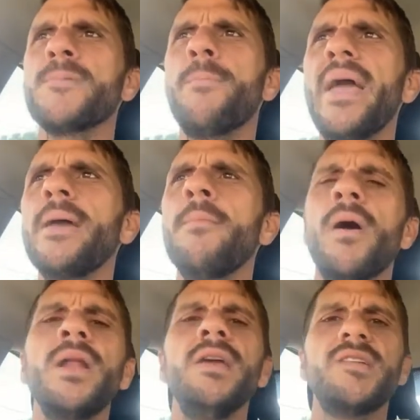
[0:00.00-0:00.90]
Making
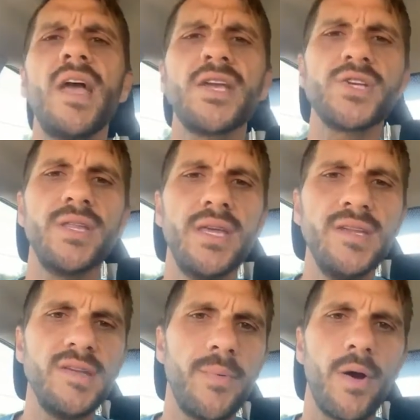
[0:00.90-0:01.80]
money is actually the
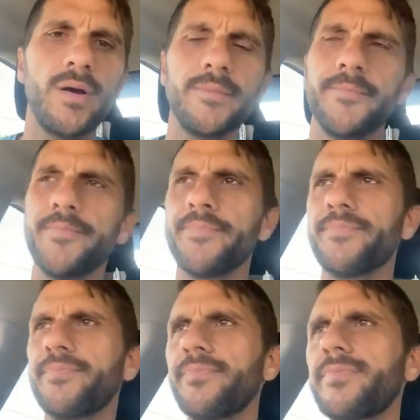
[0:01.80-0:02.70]
easy part.
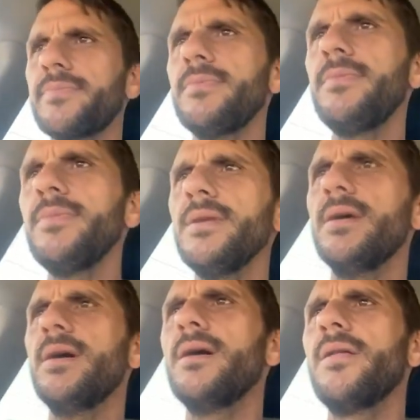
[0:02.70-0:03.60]

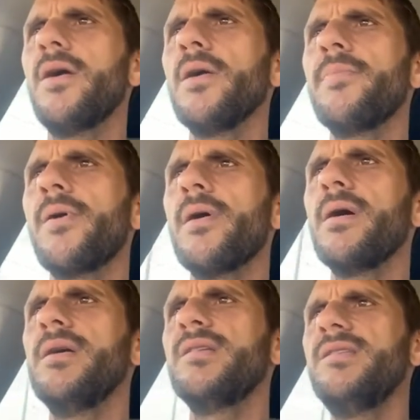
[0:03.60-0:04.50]
The hard
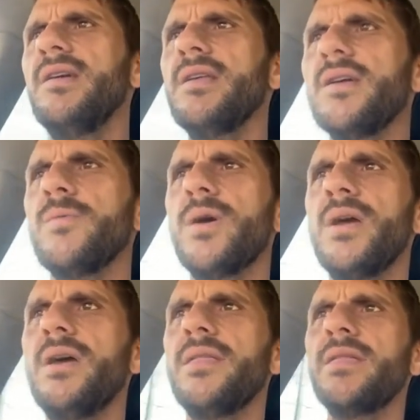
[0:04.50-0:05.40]
part is dealing
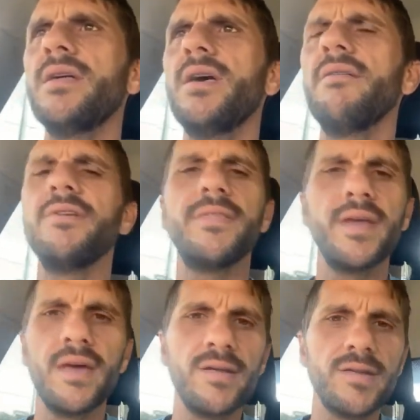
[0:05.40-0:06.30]
with
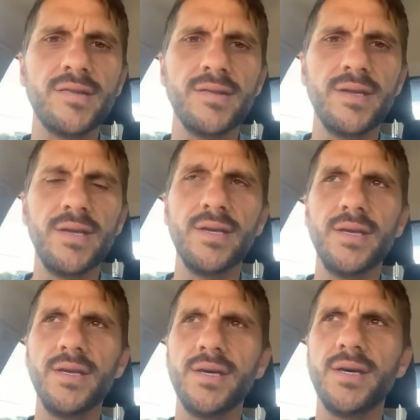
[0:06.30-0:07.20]
everything else.
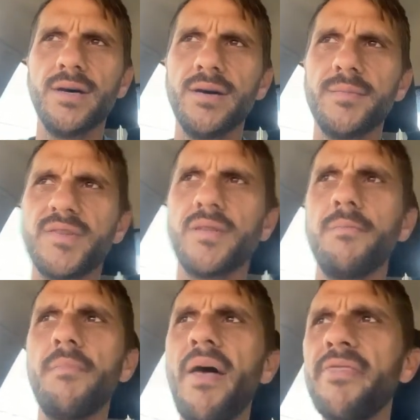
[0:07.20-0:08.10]
So the
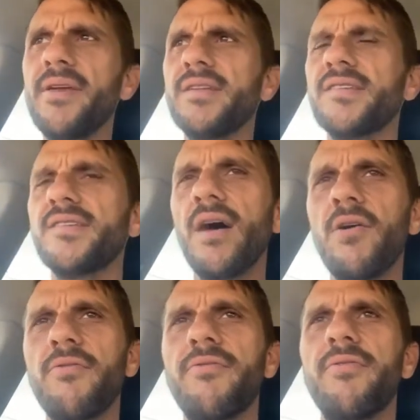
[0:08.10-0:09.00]
method
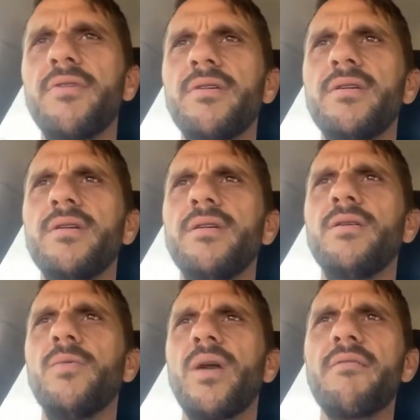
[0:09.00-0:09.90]
itself,
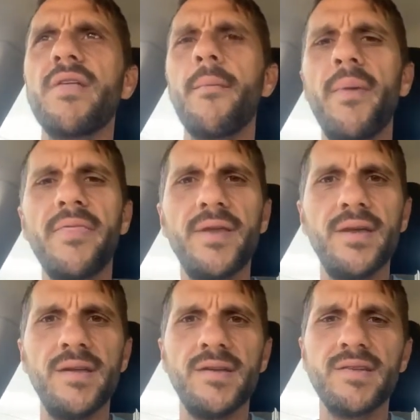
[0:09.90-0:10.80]
whatever that method
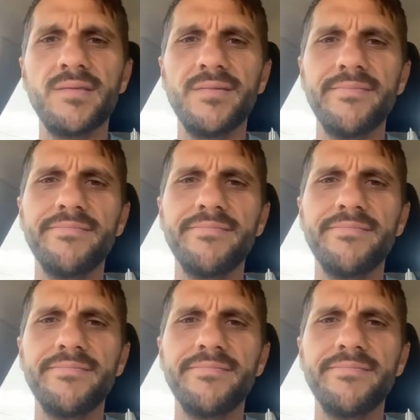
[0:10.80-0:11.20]
is,